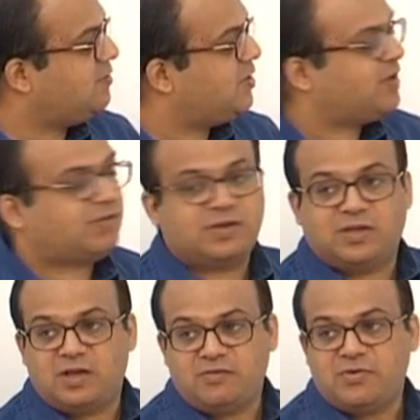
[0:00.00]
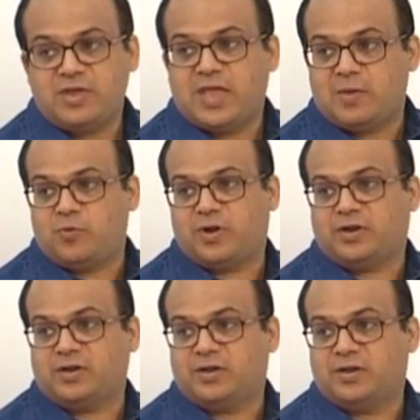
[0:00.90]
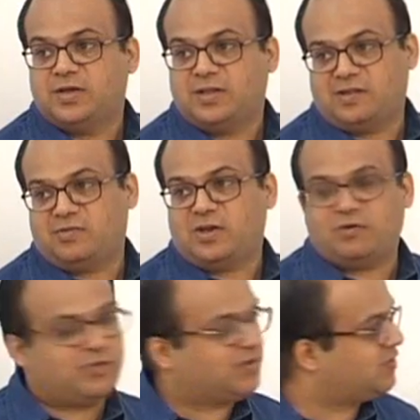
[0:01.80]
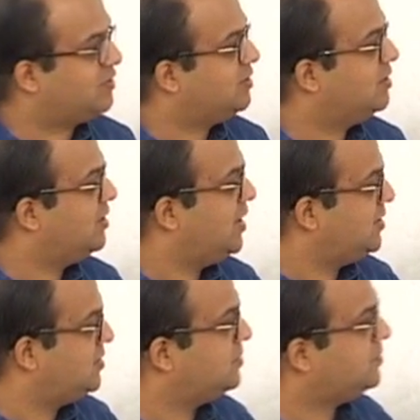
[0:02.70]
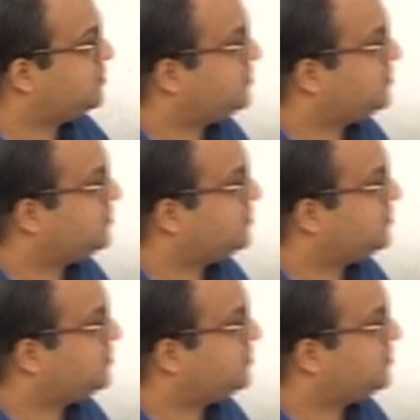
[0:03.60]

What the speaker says: the velocity of m1. That is very obvious, right?